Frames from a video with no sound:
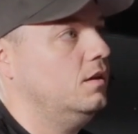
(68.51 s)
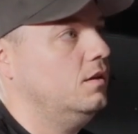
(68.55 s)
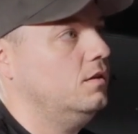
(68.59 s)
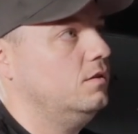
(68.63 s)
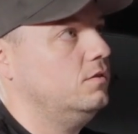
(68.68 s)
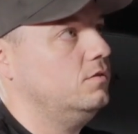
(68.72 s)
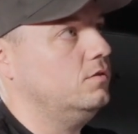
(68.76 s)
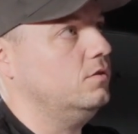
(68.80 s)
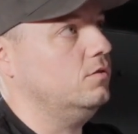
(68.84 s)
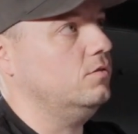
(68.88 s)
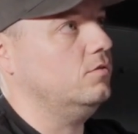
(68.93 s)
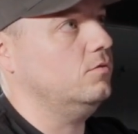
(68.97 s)

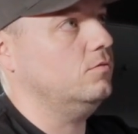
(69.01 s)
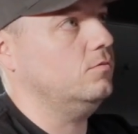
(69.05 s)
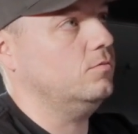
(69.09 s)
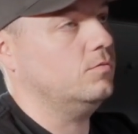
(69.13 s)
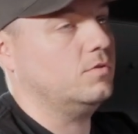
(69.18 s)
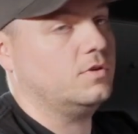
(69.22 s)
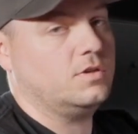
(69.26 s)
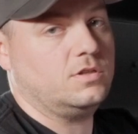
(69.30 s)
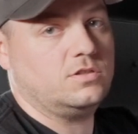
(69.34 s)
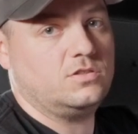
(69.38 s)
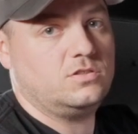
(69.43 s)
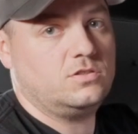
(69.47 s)
So we're
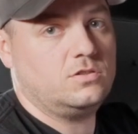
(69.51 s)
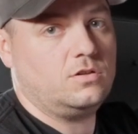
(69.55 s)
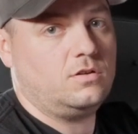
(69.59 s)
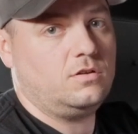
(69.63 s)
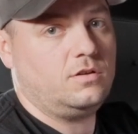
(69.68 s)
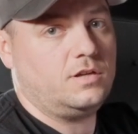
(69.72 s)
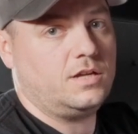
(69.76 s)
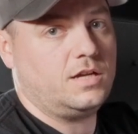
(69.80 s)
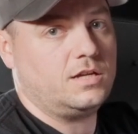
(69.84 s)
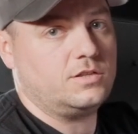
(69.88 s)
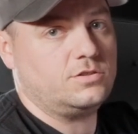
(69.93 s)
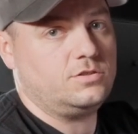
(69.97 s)
going to start
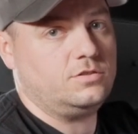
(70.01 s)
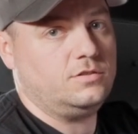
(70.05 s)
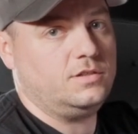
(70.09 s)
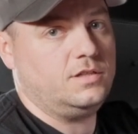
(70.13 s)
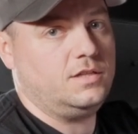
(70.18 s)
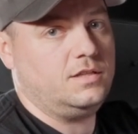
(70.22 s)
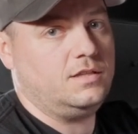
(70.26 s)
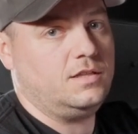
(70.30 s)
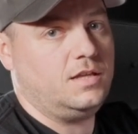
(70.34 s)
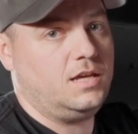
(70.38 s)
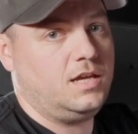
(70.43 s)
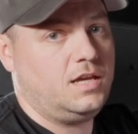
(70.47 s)
actually
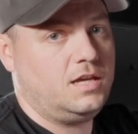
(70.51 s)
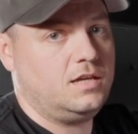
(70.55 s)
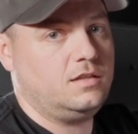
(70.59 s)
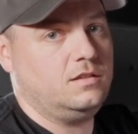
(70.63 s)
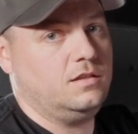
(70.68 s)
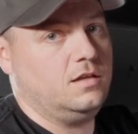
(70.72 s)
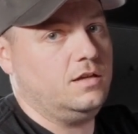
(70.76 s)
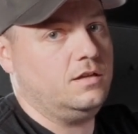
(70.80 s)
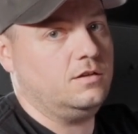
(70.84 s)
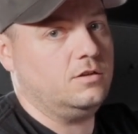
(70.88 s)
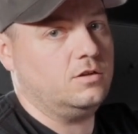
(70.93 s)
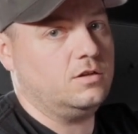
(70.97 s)
in the
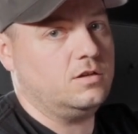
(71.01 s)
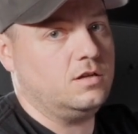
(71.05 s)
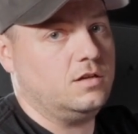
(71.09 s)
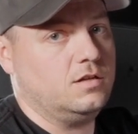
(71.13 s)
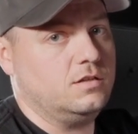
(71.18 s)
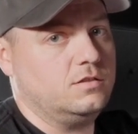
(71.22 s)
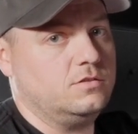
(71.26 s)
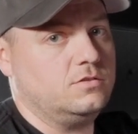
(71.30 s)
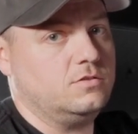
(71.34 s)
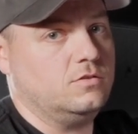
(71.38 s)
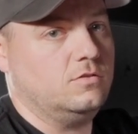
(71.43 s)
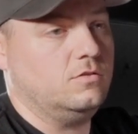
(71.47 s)
headliner
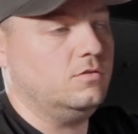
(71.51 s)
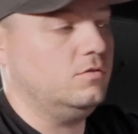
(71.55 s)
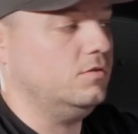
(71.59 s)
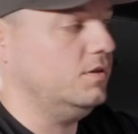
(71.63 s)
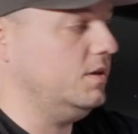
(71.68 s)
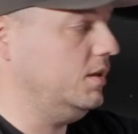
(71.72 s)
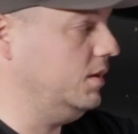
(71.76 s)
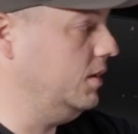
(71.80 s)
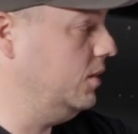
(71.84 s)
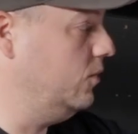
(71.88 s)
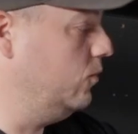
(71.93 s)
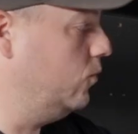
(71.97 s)
console
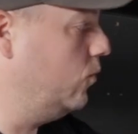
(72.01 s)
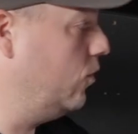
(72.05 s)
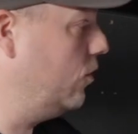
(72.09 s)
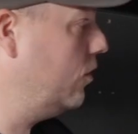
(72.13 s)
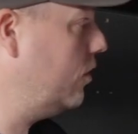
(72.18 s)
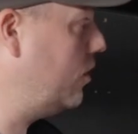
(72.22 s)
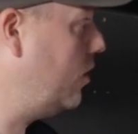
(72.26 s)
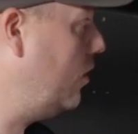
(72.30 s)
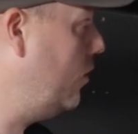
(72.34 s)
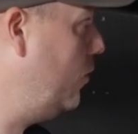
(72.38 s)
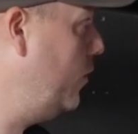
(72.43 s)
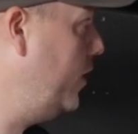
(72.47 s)
and then work
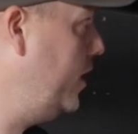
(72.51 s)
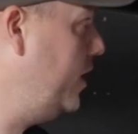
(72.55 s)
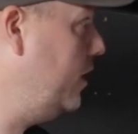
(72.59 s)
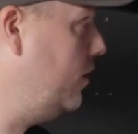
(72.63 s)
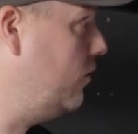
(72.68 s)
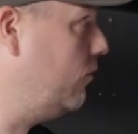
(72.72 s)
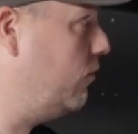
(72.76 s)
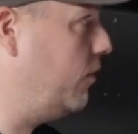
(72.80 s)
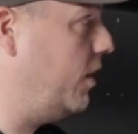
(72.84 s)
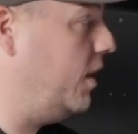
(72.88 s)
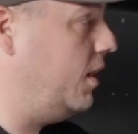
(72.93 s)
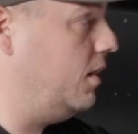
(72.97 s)
our way
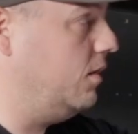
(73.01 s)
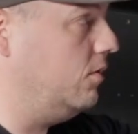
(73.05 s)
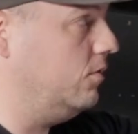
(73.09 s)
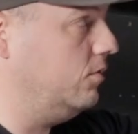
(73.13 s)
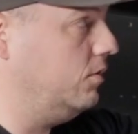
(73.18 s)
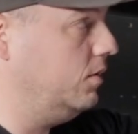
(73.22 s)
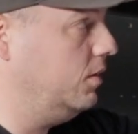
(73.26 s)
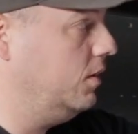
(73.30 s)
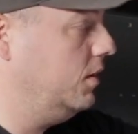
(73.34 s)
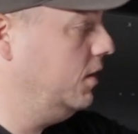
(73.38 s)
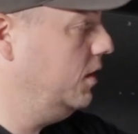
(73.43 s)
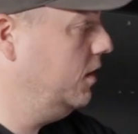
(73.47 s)
around